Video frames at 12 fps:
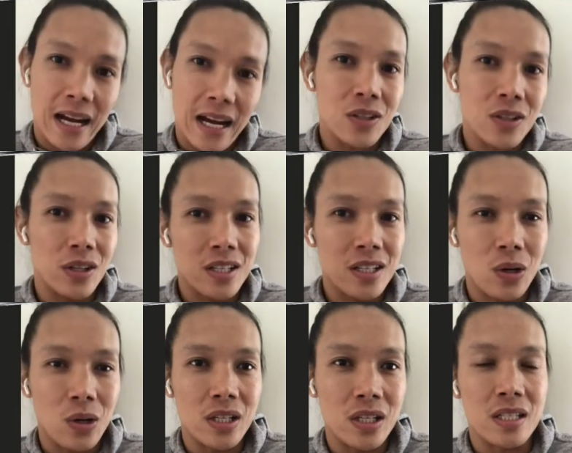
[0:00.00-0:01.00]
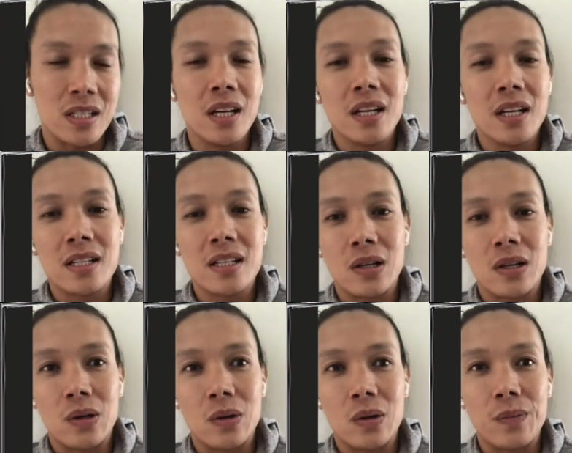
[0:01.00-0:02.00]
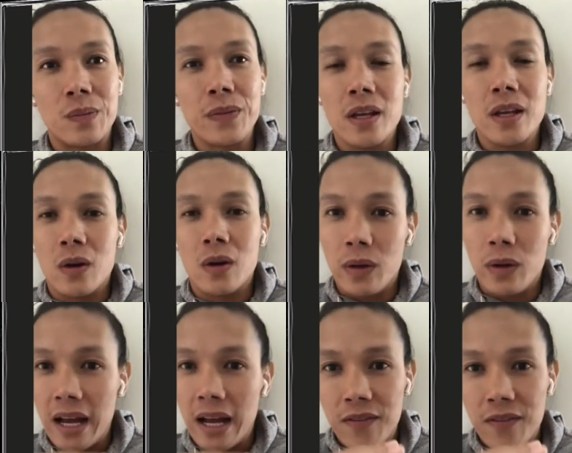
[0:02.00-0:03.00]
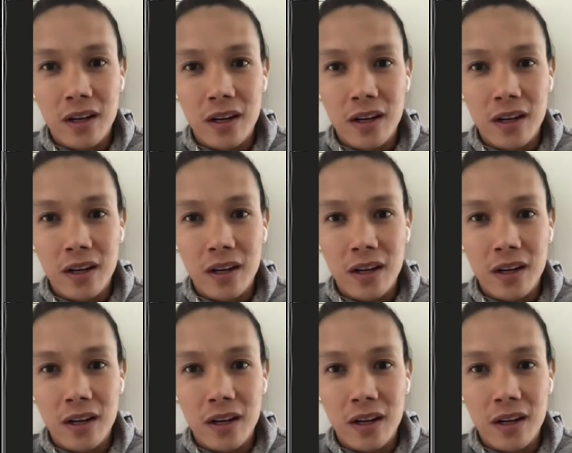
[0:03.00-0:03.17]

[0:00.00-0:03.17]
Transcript: out to these coaches. So we have